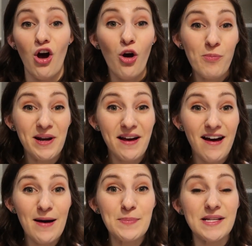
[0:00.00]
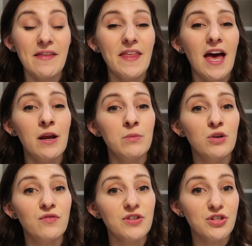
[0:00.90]
open cups and then
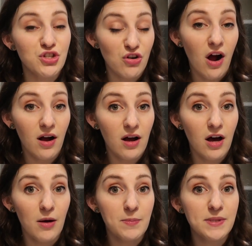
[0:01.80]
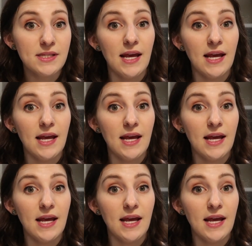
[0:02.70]
moved to straw cups